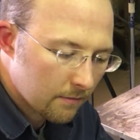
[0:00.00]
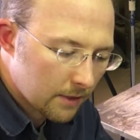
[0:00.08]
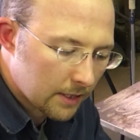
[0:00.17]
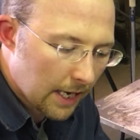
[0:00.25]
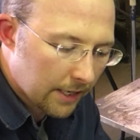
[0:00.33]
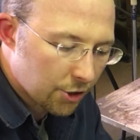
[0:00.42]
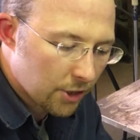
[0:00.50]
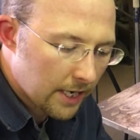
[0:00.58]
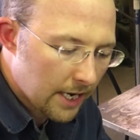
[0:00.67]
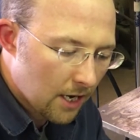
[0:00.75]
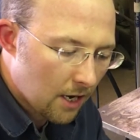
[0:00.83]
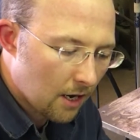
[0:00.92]
section
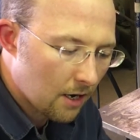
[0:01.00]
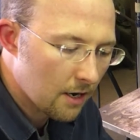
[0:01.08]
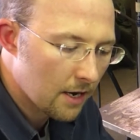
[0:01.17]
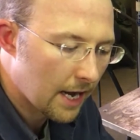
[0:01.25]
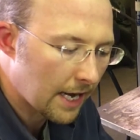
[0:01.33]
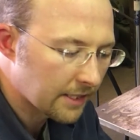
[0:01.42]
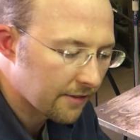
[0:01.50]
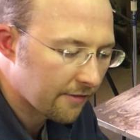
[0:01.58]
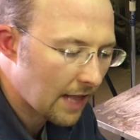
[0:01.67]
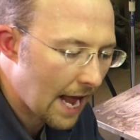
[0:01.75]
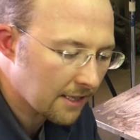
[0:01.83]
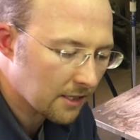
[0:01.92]
here has
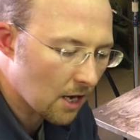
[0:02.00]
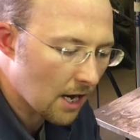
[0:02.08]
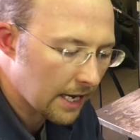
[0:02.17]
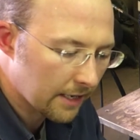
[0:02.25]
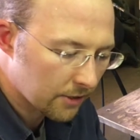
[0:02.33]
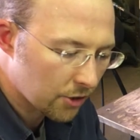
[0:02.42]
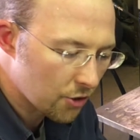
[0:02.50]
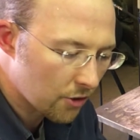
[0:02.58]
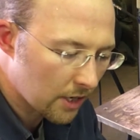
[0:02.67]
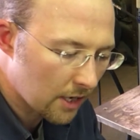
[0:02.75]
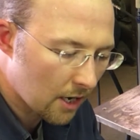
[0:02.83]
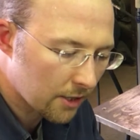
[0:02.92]
flats on it so you
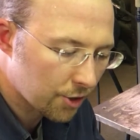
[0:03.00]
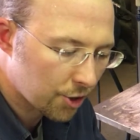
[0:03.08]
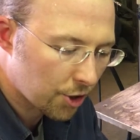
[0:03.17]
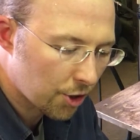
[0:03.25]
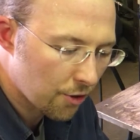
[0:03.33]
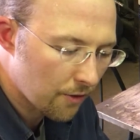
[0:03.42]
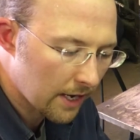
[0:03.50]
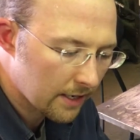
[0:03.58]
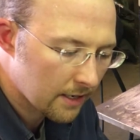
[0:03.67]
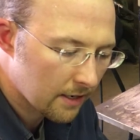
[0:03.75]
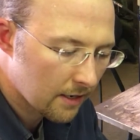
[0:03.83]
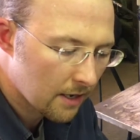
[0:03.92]
can unscrew
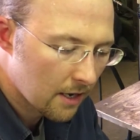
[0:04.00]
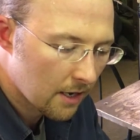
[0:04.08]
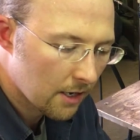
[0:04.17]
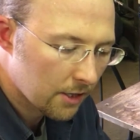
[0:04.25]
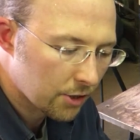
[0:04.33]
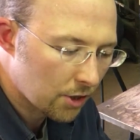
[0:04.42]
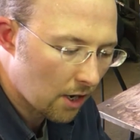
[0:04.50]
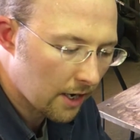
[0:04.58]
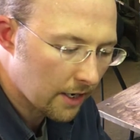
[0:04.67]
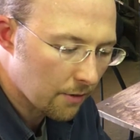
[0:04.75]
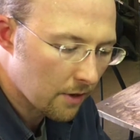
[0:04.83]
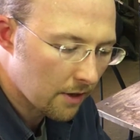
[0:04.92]
it
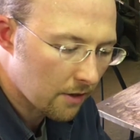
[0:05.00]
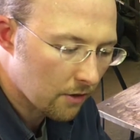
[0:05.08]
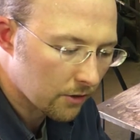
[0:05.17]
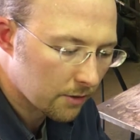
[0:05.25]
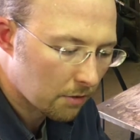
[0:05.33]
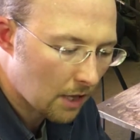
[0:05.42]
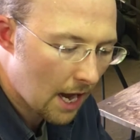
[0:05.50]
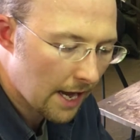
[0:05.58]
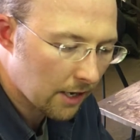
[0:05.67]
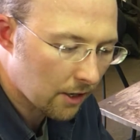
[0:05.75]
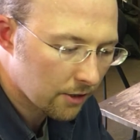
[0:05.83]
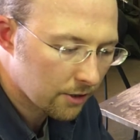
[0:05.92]
starting it with those
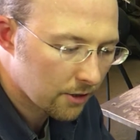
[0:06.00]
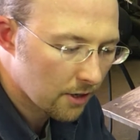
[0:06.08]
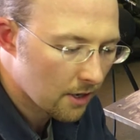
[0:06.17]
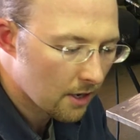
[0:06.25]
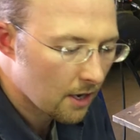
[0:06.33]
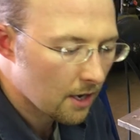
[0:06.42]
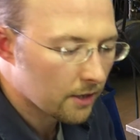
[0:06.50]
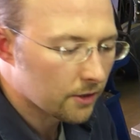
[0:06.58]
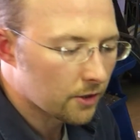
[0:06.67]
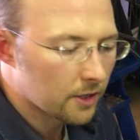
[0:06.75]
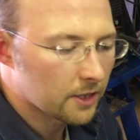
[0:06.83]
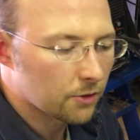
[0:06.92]
pliers.
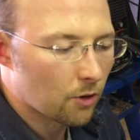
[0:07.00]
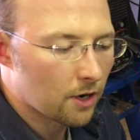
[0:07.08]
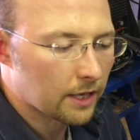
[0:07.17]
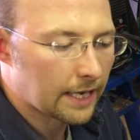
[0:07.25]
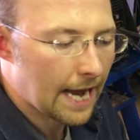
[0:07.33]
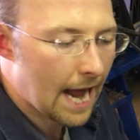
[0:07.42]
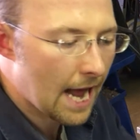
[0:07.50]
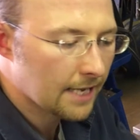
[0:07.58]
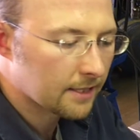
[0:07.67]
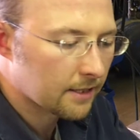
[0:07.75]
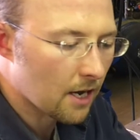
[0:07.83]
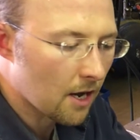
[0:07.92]
So this is where the
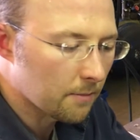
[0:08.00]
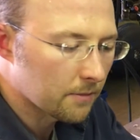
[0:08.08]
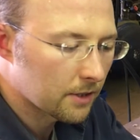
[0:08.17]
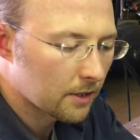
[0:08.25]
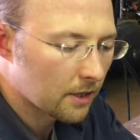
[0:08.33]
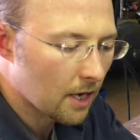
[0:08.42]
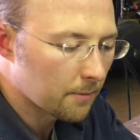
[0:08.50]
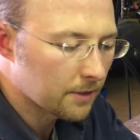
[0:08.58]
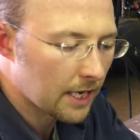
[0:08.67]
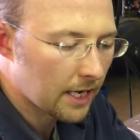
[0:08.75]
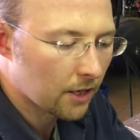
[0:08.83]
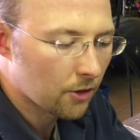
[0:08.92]
gas comes, comes
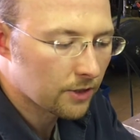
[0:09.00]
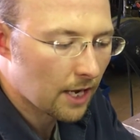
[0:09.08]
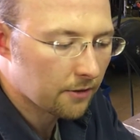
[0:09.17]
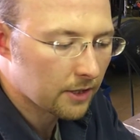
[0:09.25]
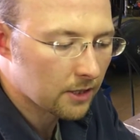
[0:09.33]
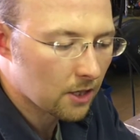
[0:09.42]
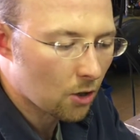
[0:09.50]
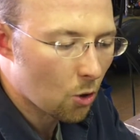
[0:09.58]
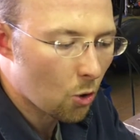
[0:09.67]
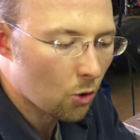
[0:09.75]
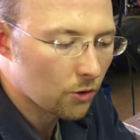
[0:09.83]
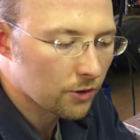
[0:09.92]
in and goes out these little
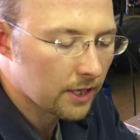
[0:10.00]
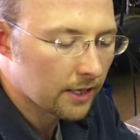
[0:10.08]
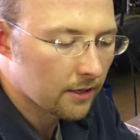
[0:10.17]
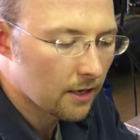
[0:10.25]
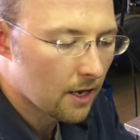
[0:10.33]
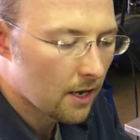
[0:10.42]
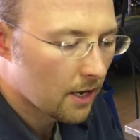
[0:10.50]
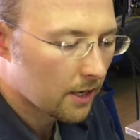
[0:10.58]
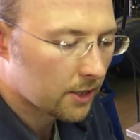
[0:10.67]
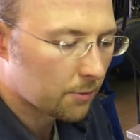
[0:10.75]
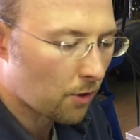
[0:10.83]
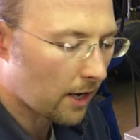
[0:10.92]
holes and
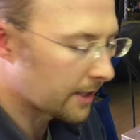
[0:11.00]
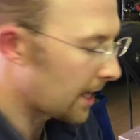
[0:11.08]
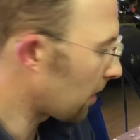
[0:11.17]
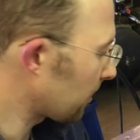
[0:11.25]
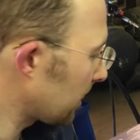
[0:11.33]
spreads out